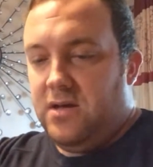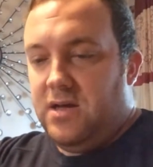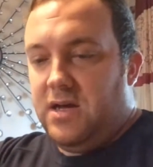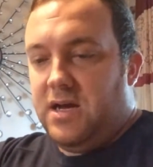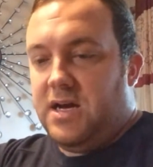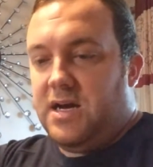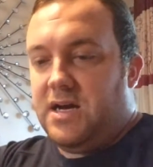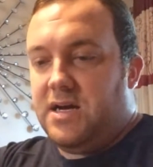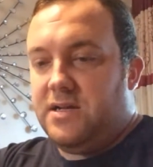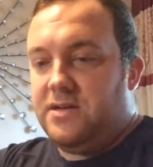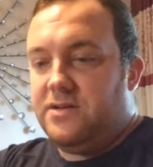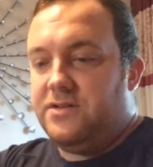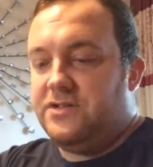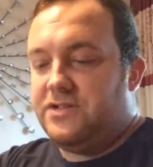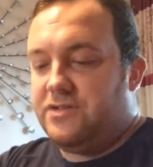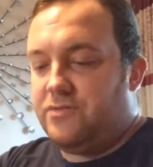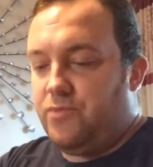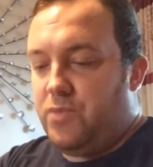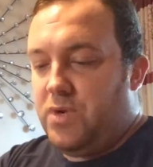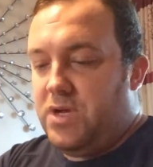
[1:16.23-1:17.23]
And
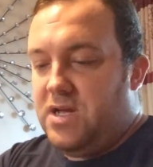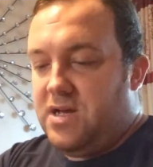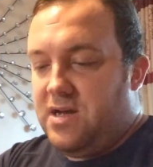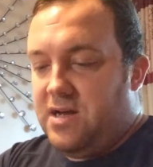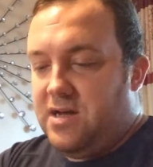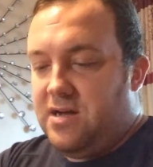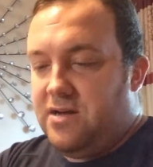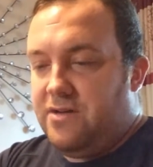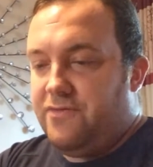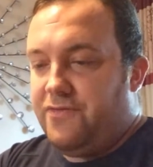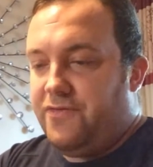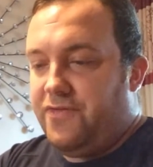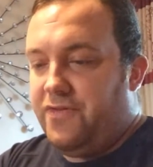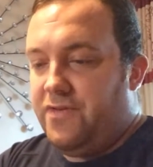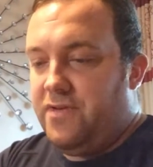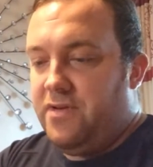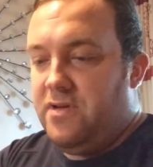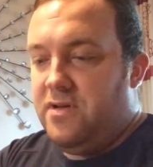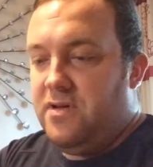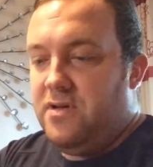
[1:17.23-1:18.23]
we have
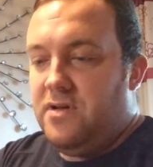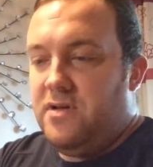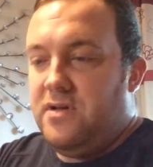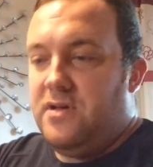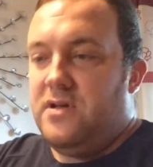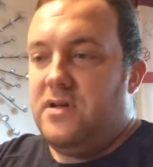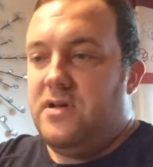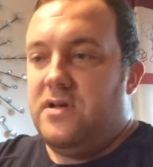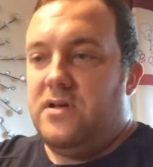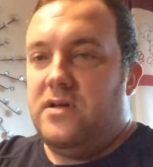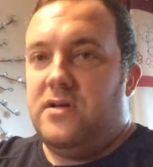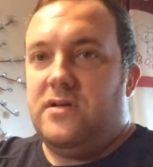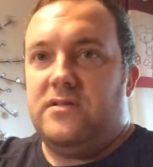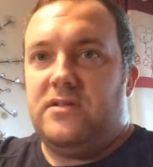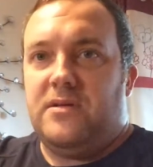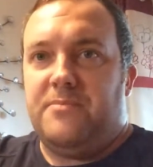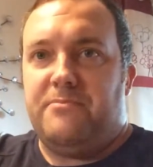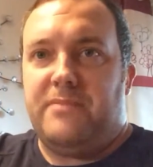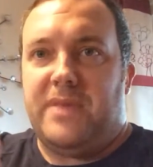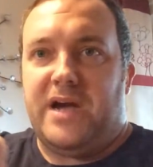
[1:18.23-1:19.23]
the
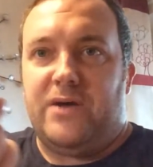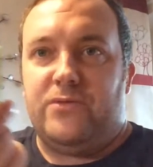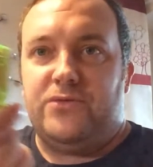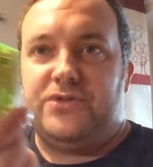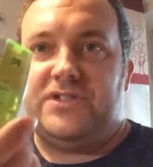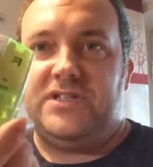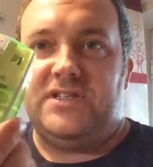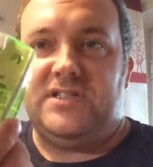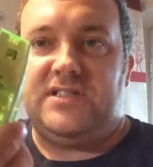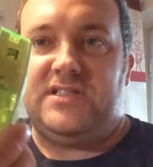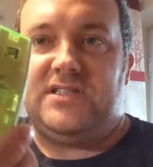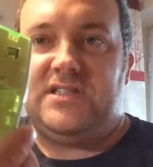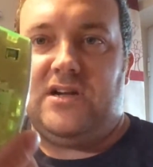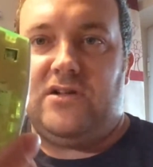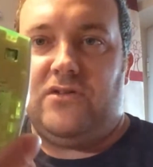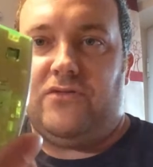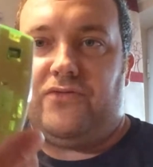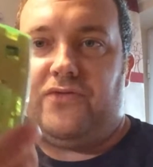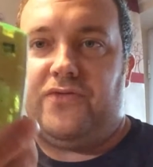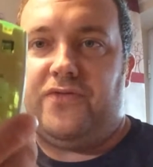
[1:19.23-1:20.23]
mouse
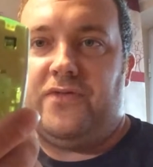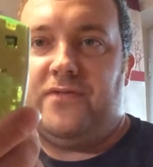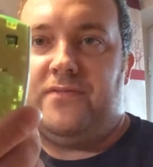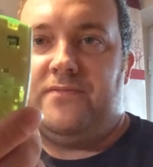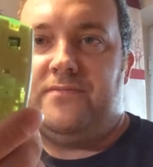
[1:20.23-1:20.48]
itself.